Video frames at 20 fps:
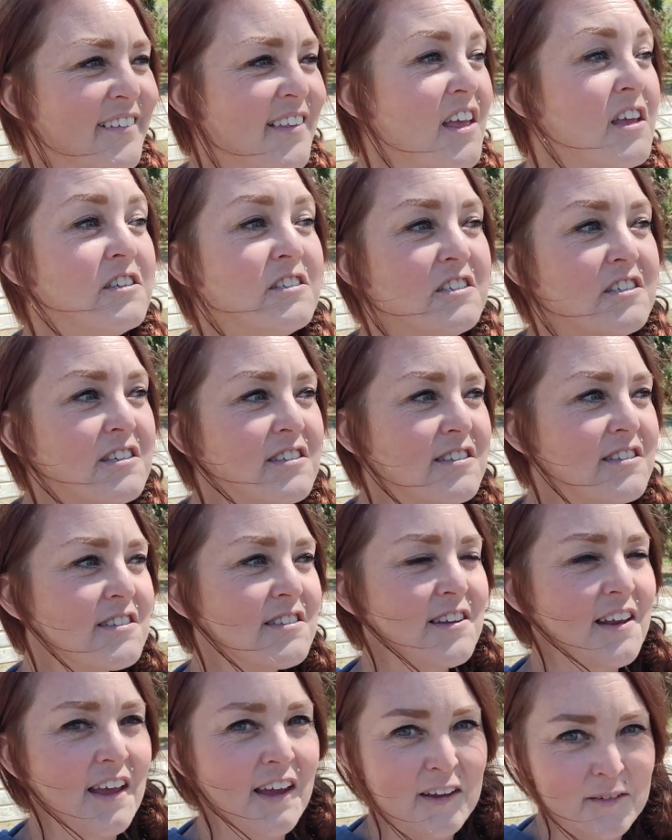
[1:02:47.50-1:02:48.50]
In Jesus'
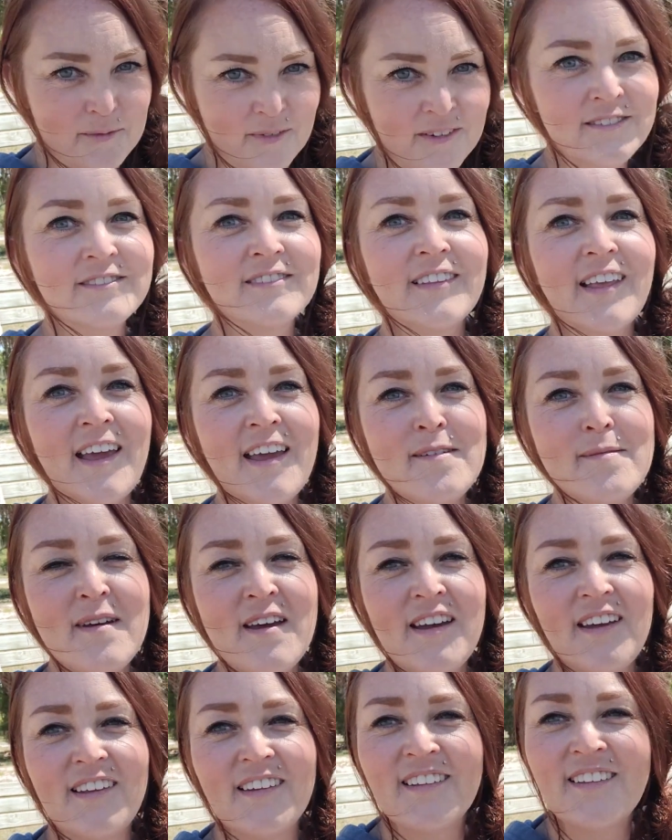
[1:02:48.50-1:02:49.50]
name.
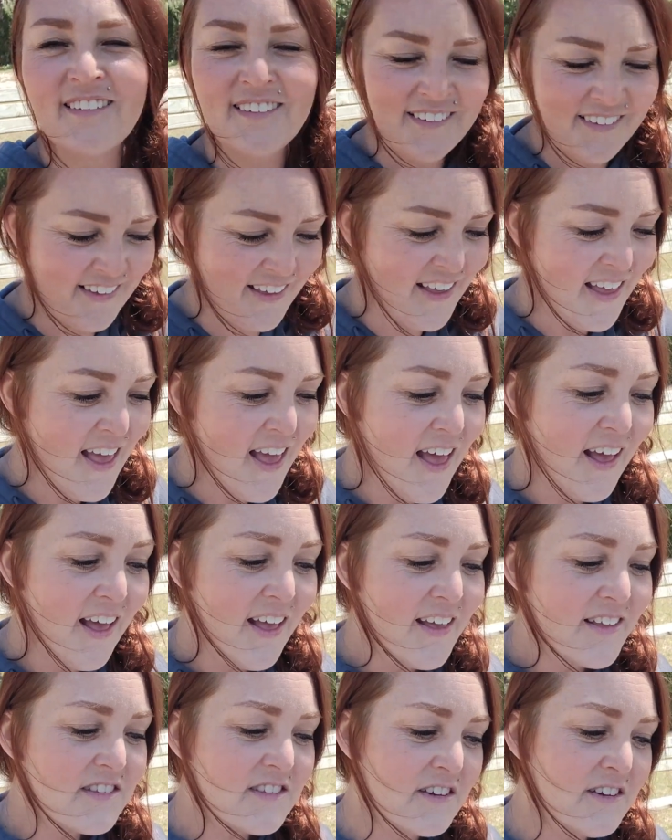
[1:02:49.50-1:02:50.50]
Amen.
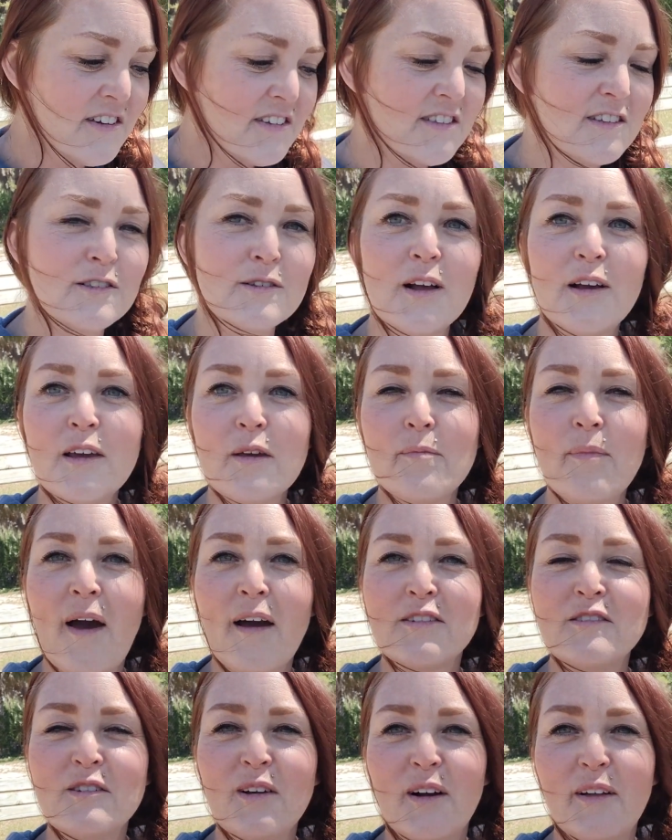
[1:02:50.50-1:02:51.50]
Seriously, so I'll get back
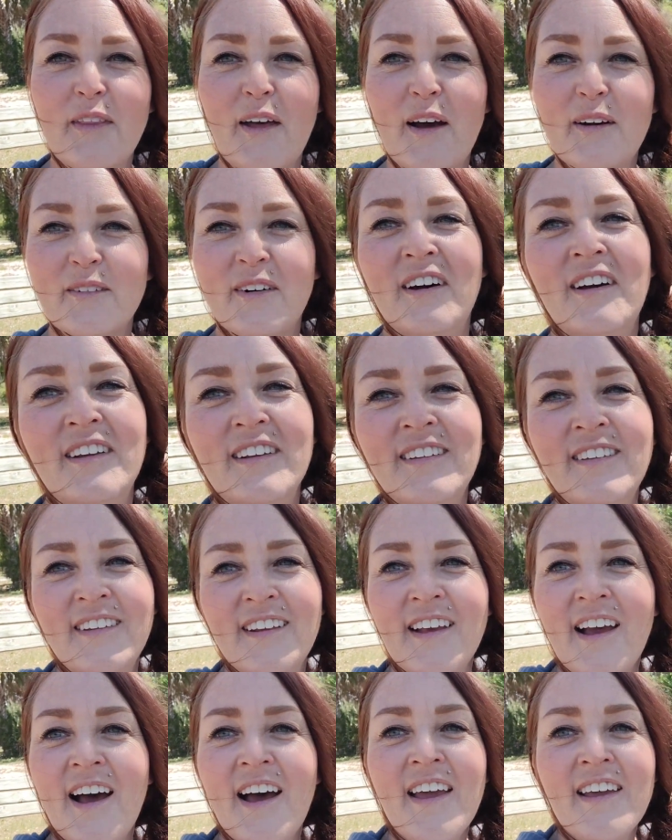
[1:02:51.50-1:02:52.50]
to you on that one.
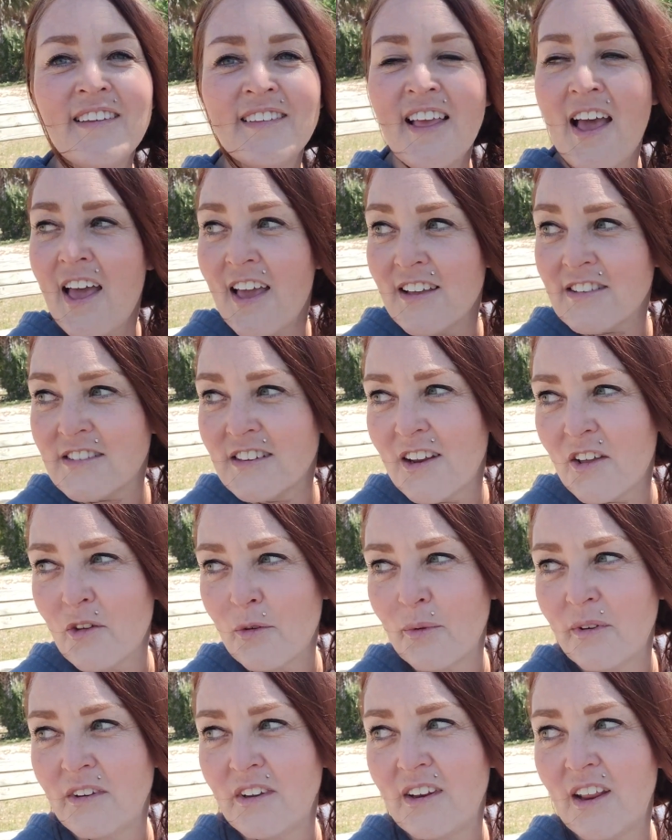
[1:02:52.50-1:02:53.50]
it's another
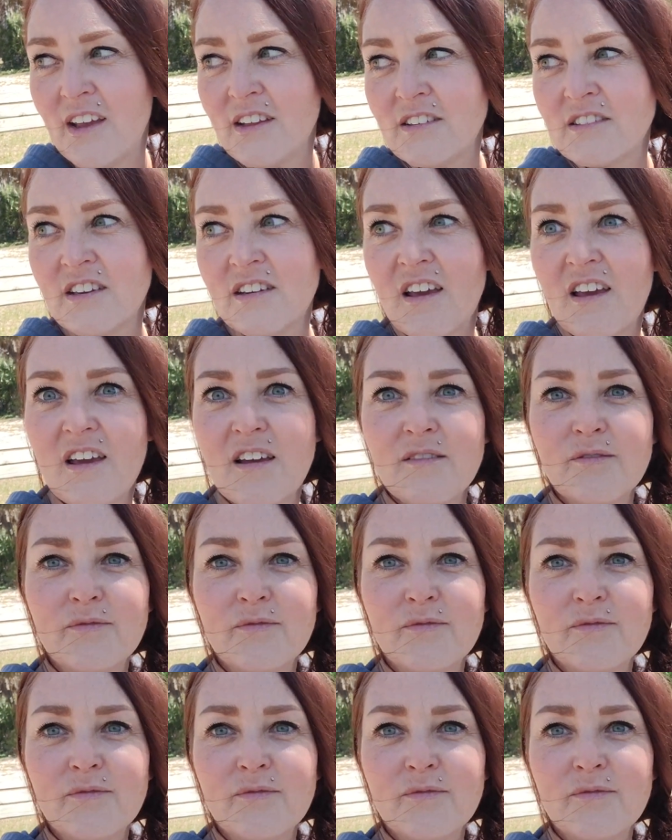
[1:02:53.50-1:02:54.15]
windy day today.